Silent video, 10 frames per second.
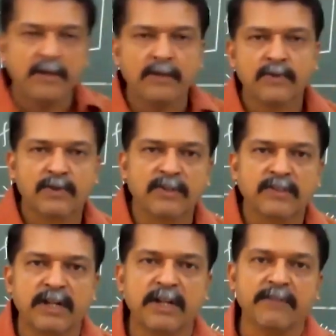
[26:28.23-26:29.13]
So this is
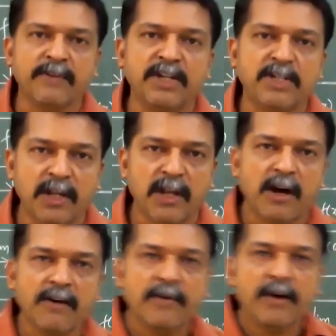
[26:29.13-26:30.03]
the definition
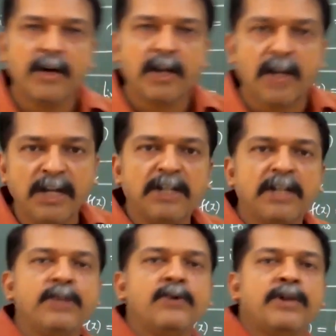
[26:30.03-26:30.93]
of
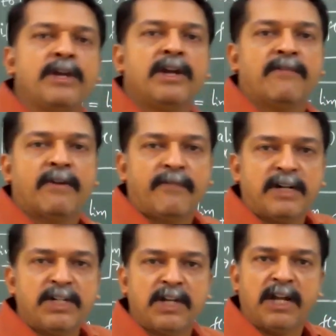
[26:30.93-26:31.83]
continuity of a
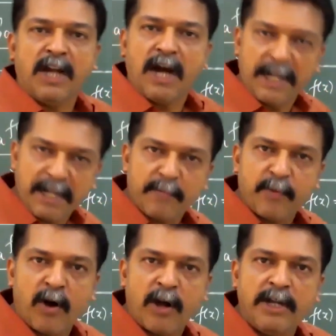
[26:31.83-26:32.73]
function at a
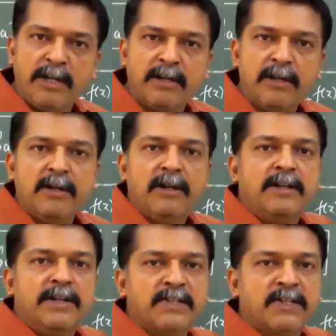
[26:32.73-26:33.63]
point,
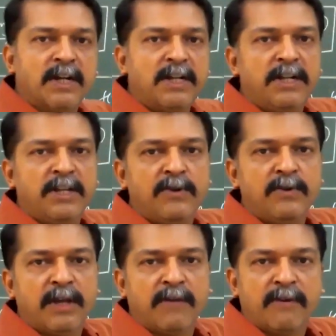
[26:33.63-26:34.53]

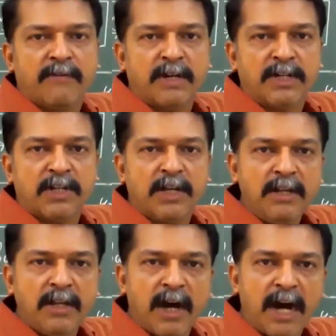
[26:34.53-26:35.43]
discontinuity of a
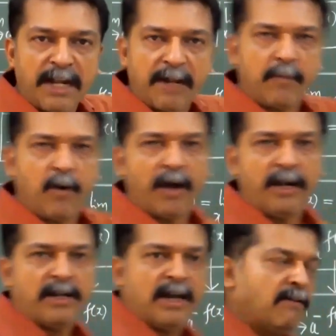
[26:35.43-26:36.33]
function at a point.
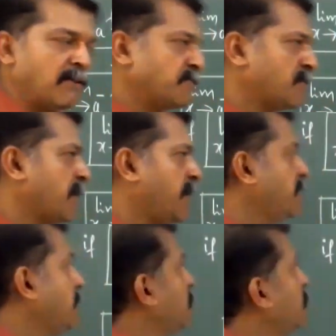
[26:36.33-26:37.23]
And once
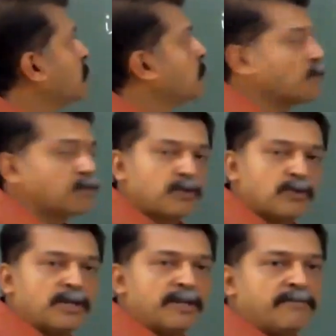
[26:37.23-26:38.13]
again, go through
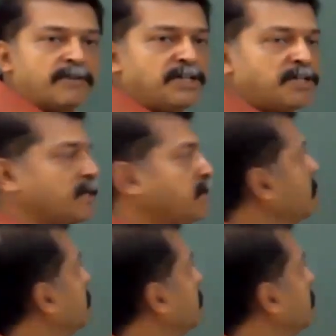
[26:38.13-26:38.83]
the definition.